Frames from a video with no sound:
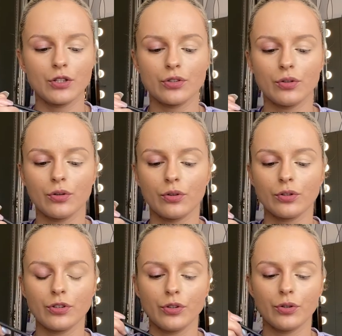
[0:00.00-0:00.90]
sure
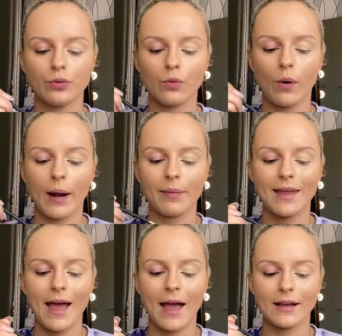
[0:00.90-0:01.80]
to wipe the
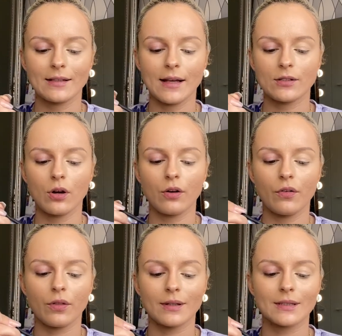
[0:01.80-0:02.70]
excess off
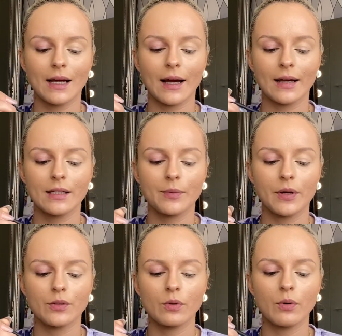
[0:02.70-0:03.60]
on the side,
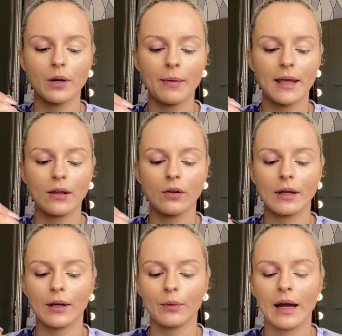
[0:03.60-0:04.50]
because we want to make it look
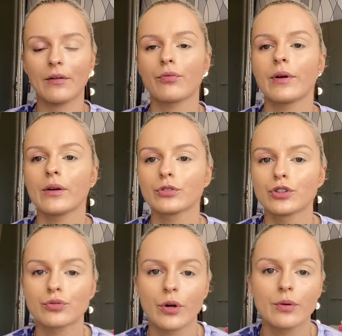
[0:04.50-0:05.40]
like we have real
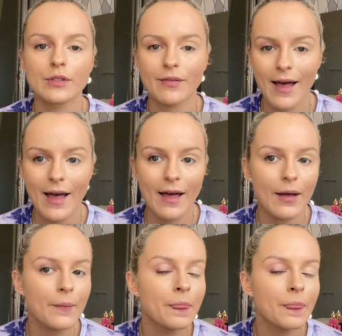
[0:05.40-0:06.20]
strokes of hair